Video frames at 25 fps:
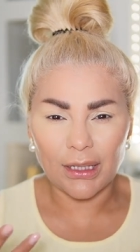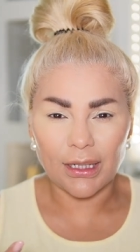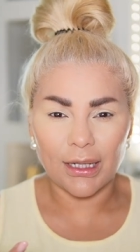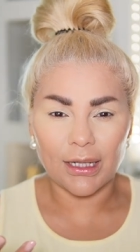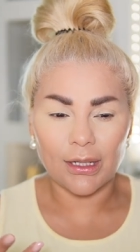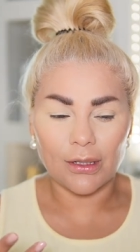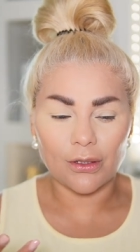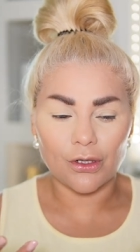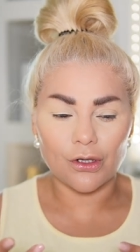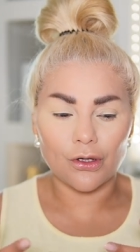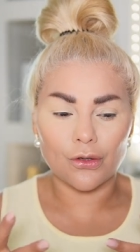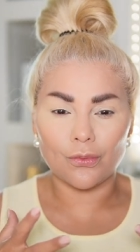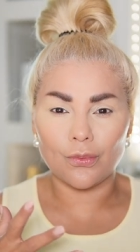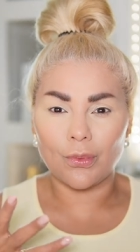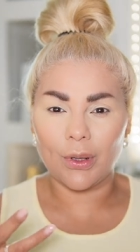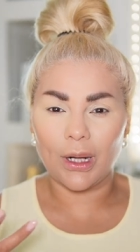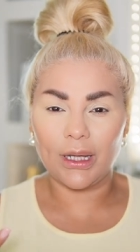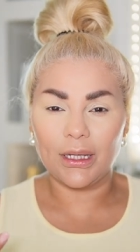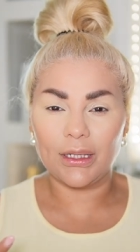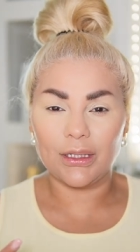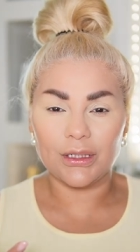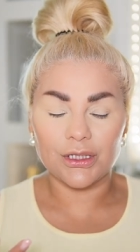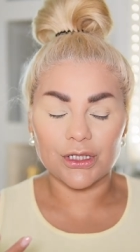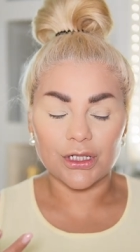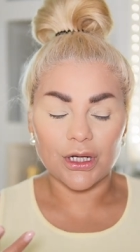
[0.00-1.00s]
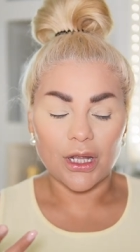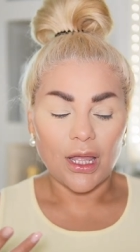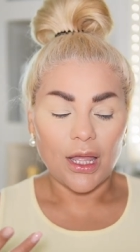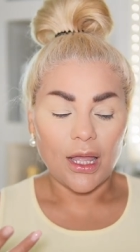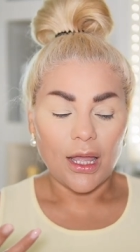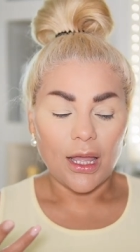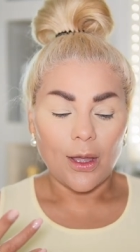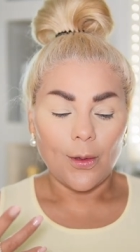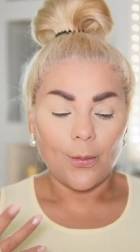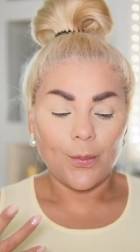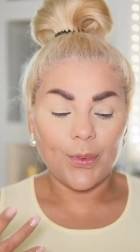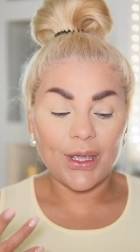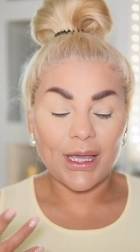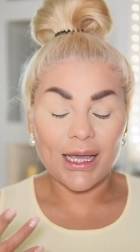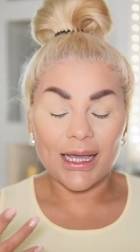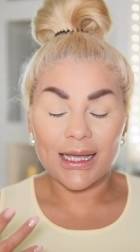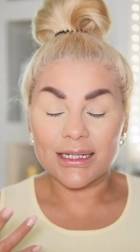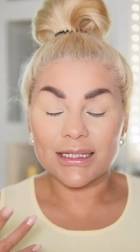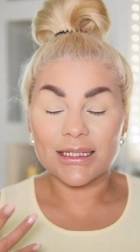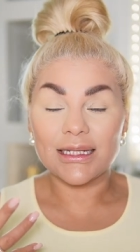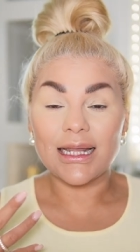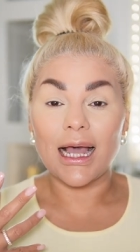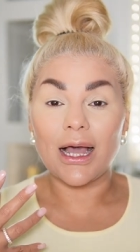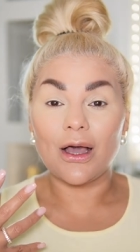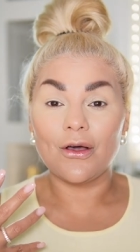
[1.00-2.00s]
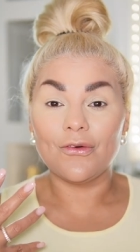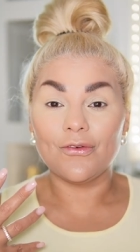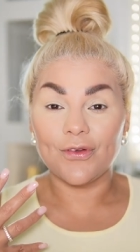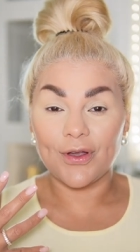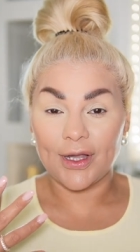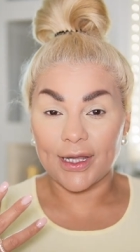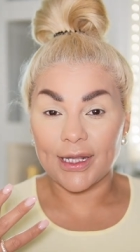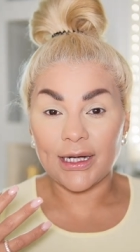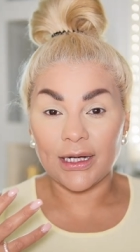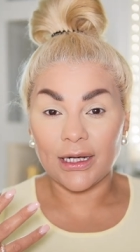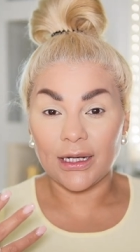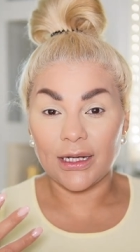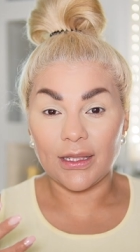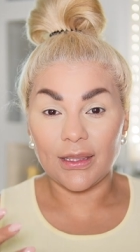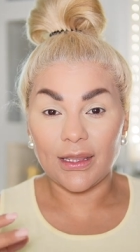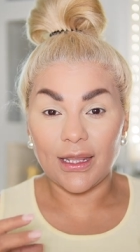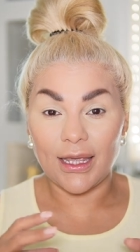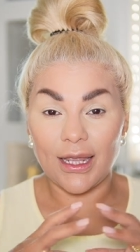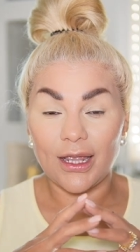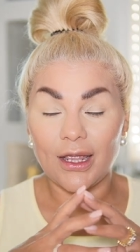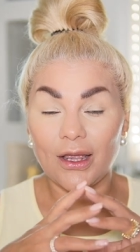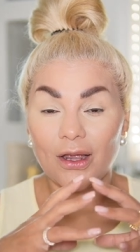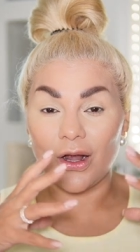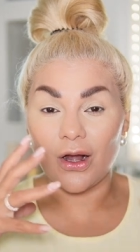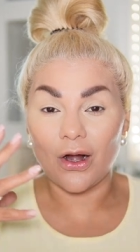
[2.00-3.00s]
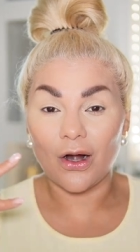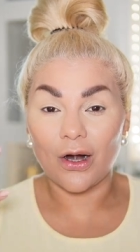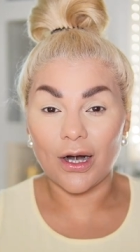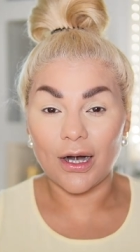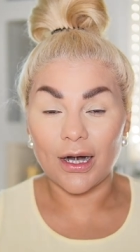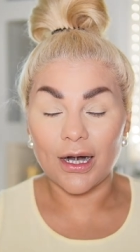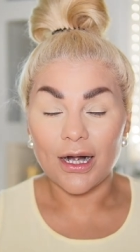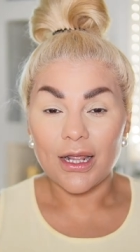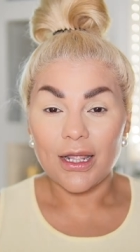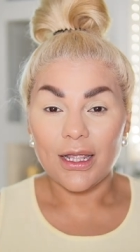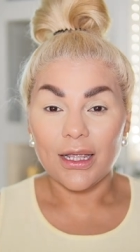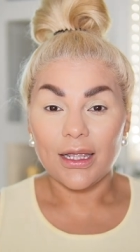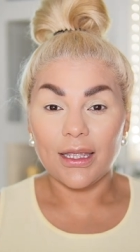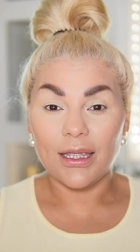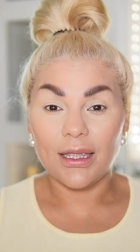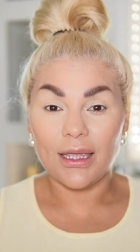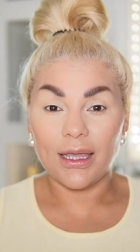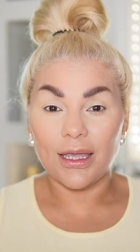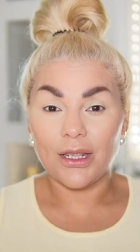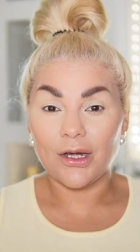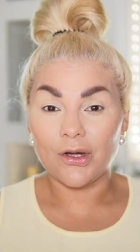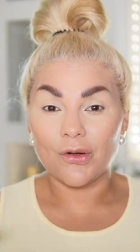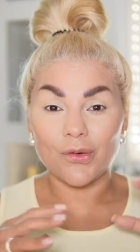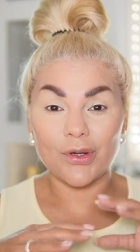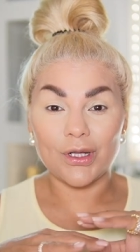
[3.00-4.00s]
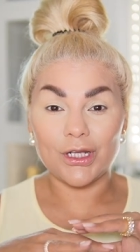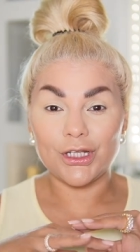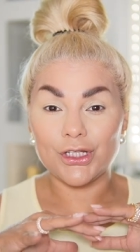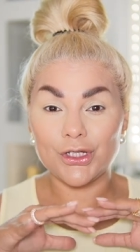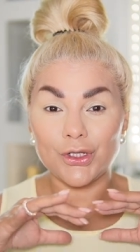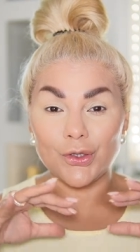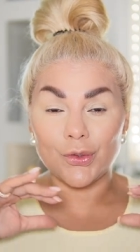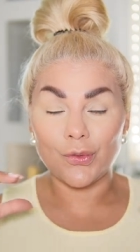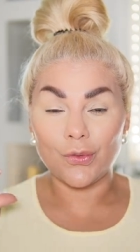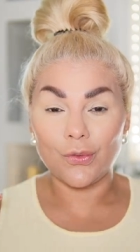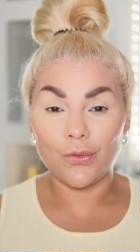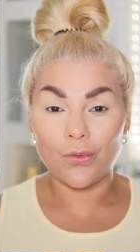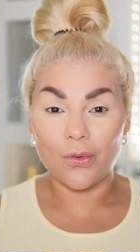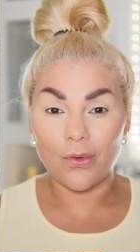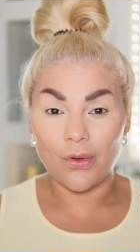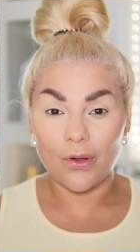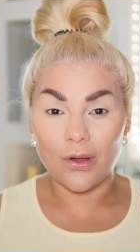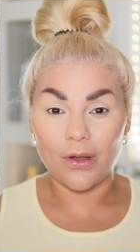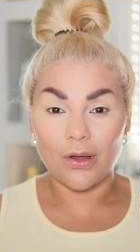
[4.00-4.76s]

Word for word: Like your range, because now finally they are catering to